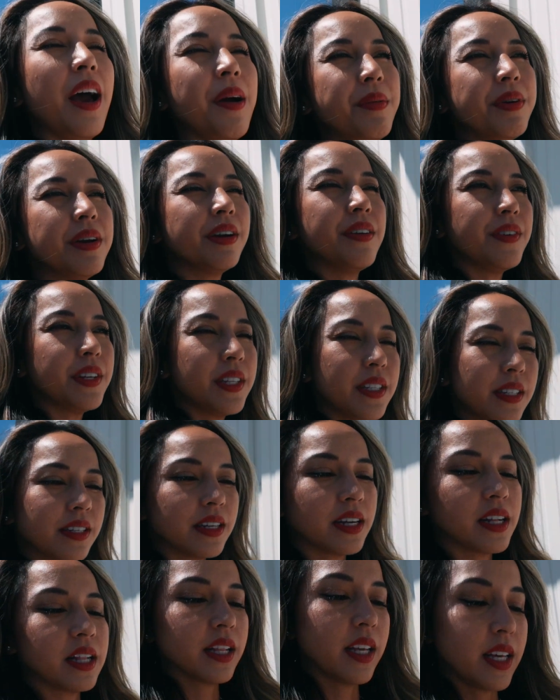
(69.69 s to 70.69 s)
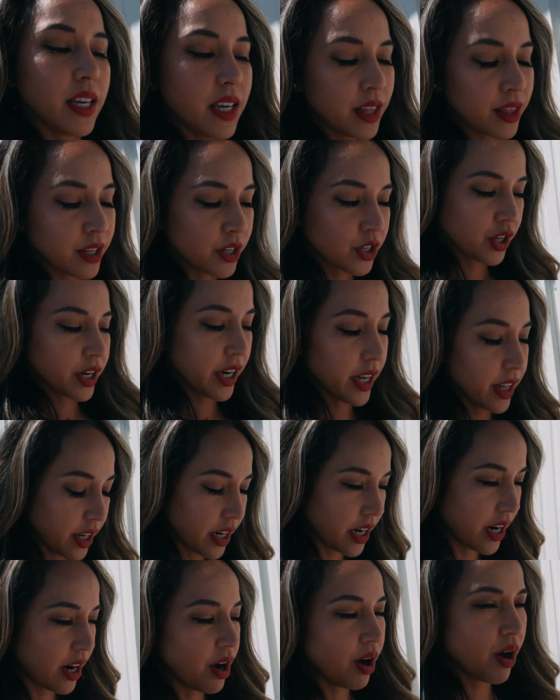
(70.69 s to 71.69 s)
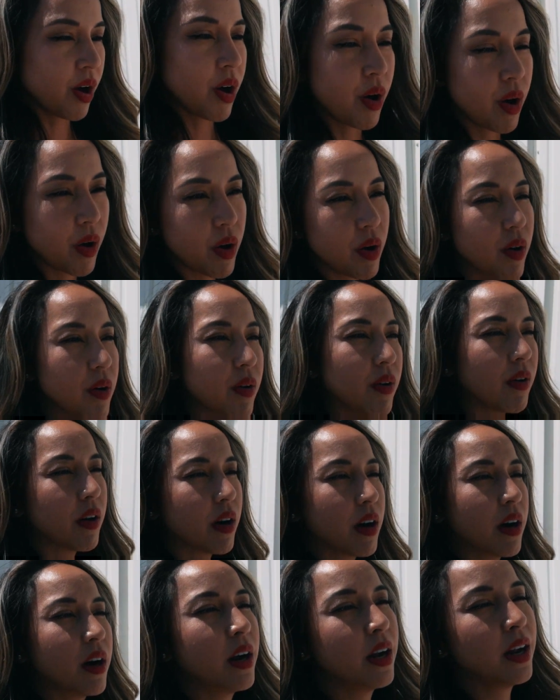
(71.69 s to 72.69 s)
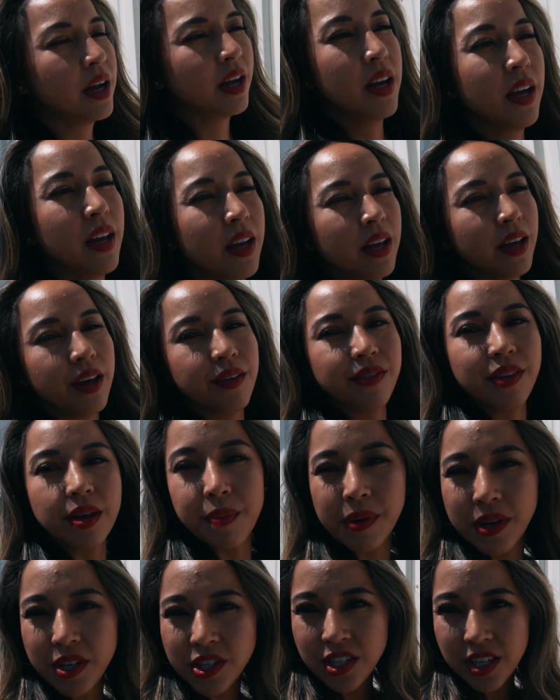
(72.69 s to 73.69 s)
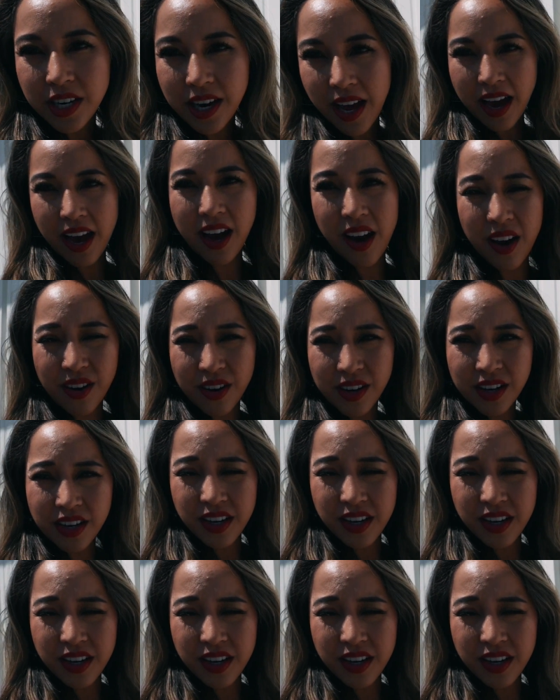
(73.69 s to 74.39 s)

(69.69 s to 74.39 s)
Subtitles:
I wonder if it's still in the trailer or if they pushed it out